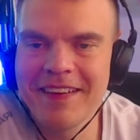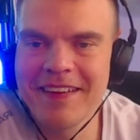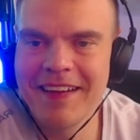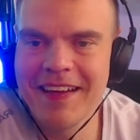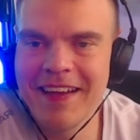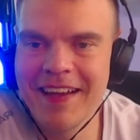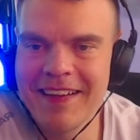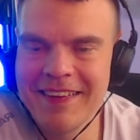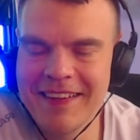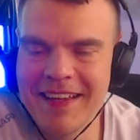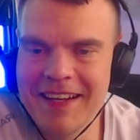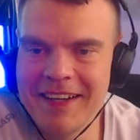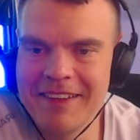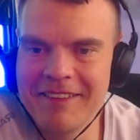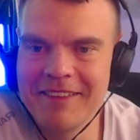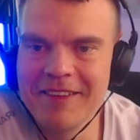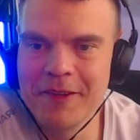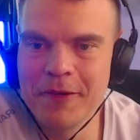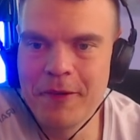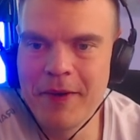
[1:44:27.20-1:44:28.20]
And then
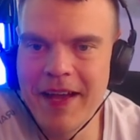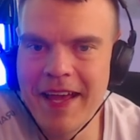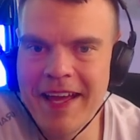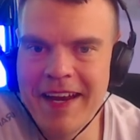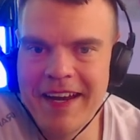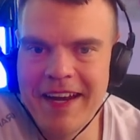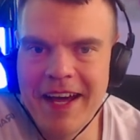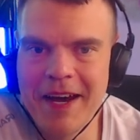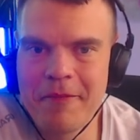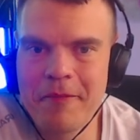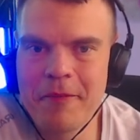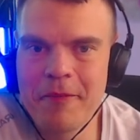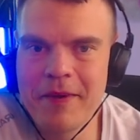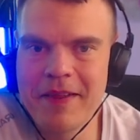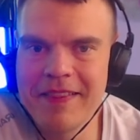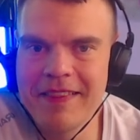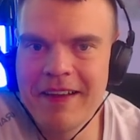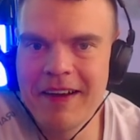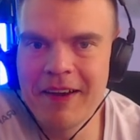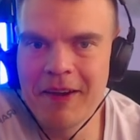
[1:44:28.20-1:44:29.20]
you end up
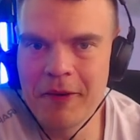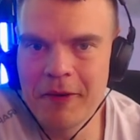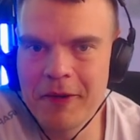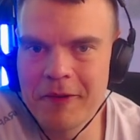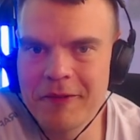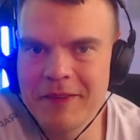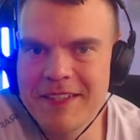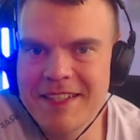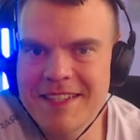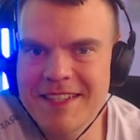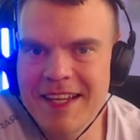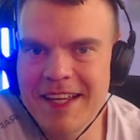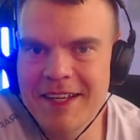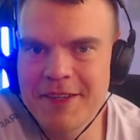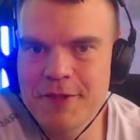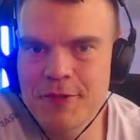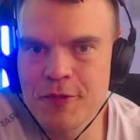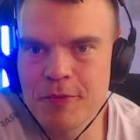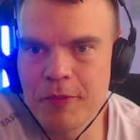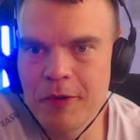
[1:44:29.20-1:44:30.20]
with a lot of this like
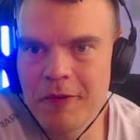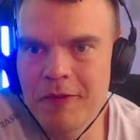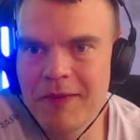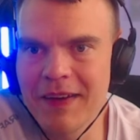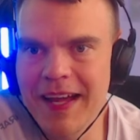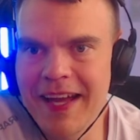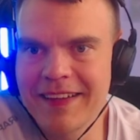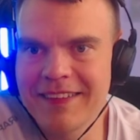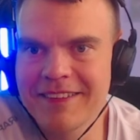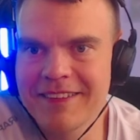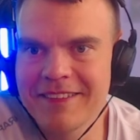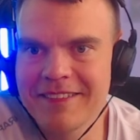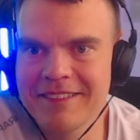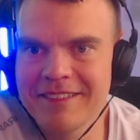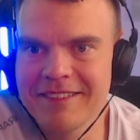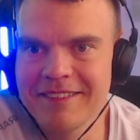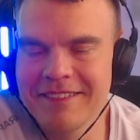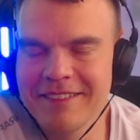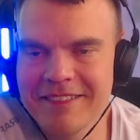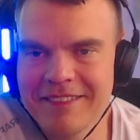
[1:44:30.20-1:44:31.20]
super flat
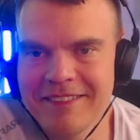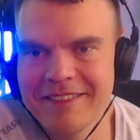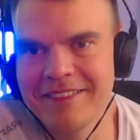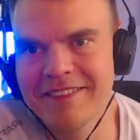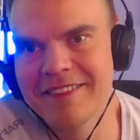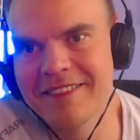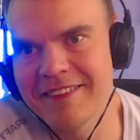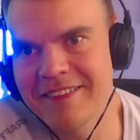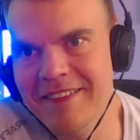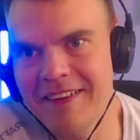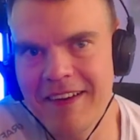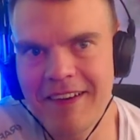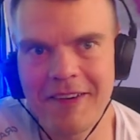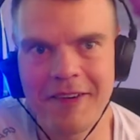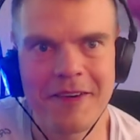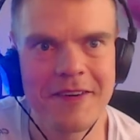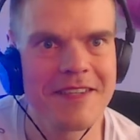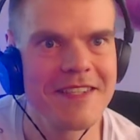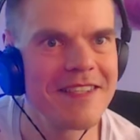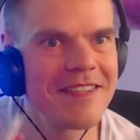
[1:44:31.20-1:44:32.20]

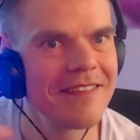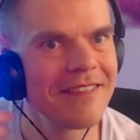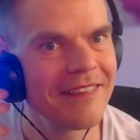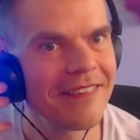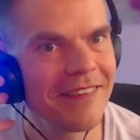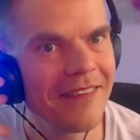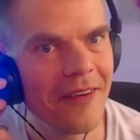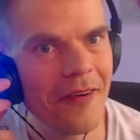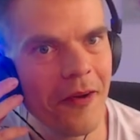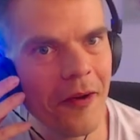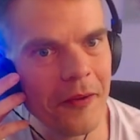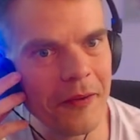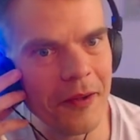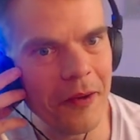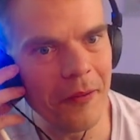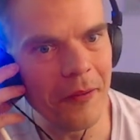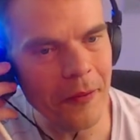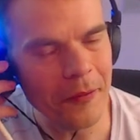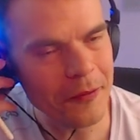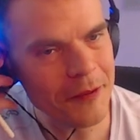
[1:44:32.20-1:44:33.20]
colors on the
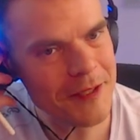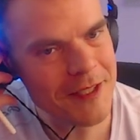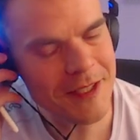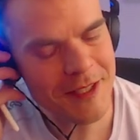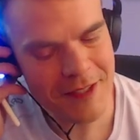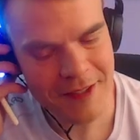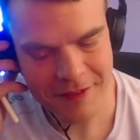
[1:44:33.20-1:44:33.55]
roads.